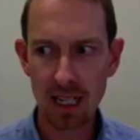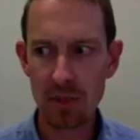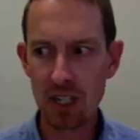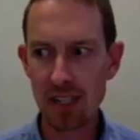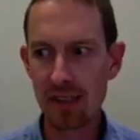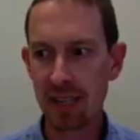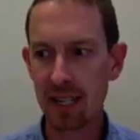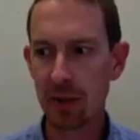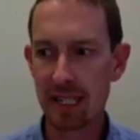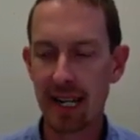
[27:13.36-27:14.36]
just
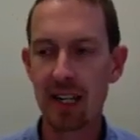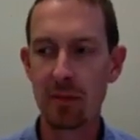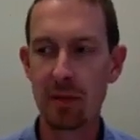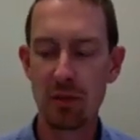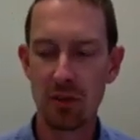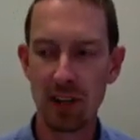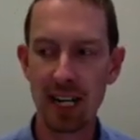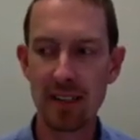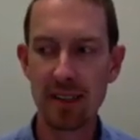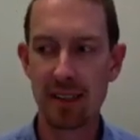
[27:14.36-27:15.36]
like retirement
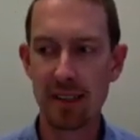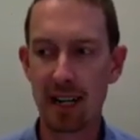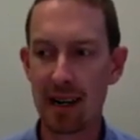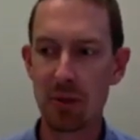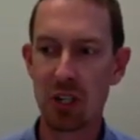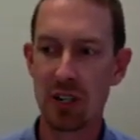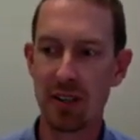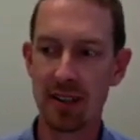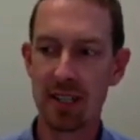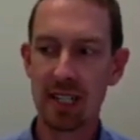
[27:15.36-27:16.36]
provides this
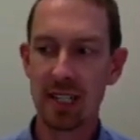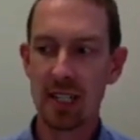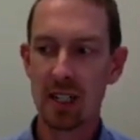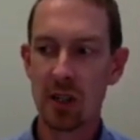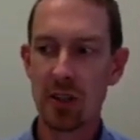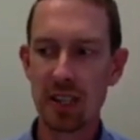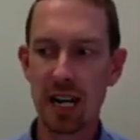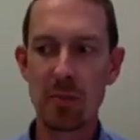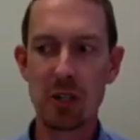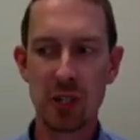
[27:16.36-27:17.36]
option or this
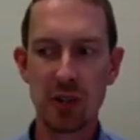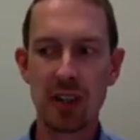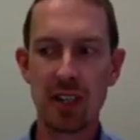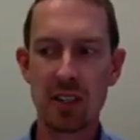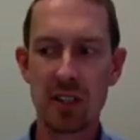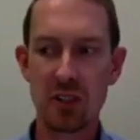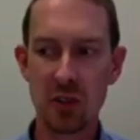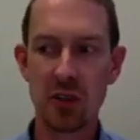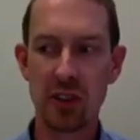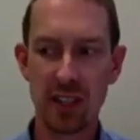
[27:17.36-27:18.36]
opportunity to
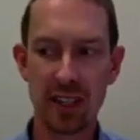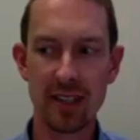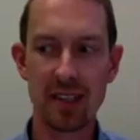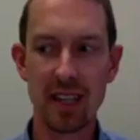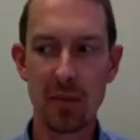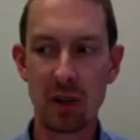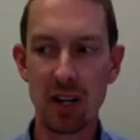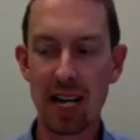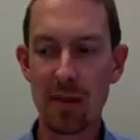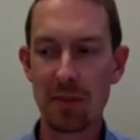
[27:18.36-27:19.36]
do things that
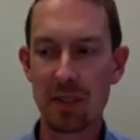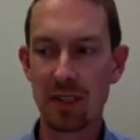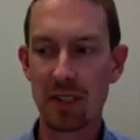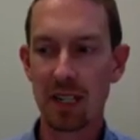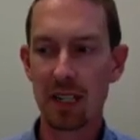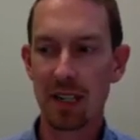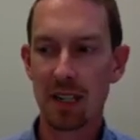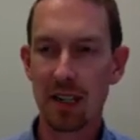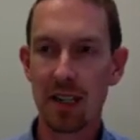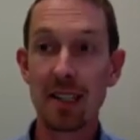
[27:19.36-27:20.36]
perhaps
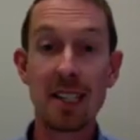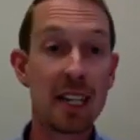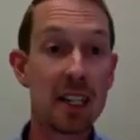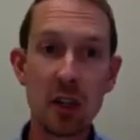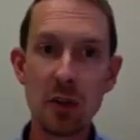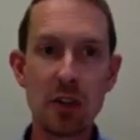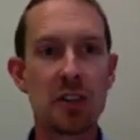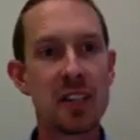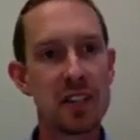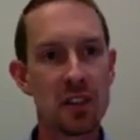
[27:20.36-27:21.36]
continue your
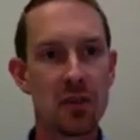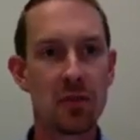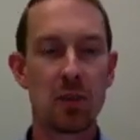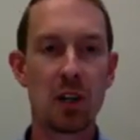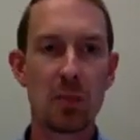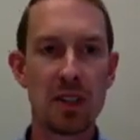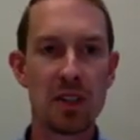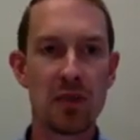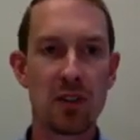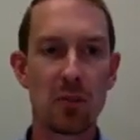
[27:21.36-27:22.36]
sense of
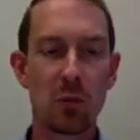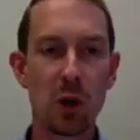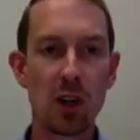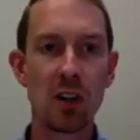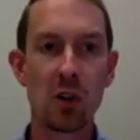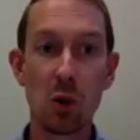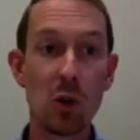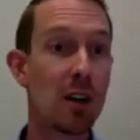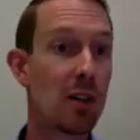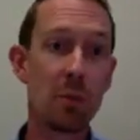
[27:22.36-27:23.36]
purpose from work
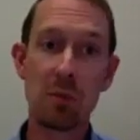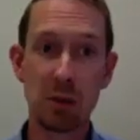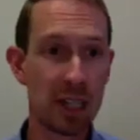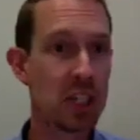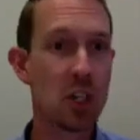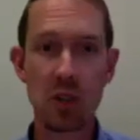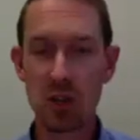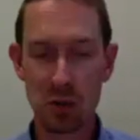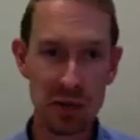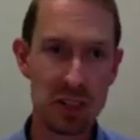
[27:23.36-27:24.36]
or lead you
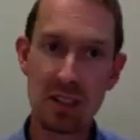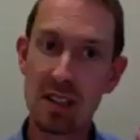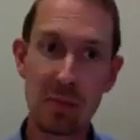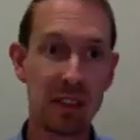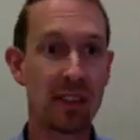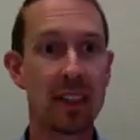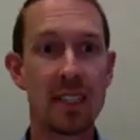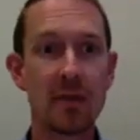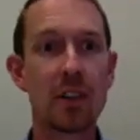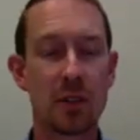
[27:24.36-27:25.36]
towards a completely
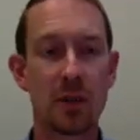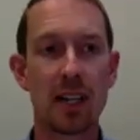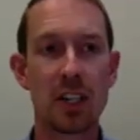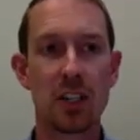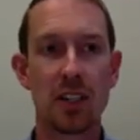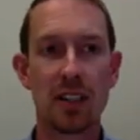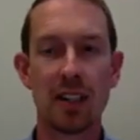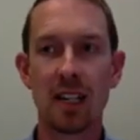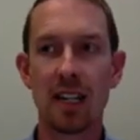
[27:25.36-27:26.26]
different direction,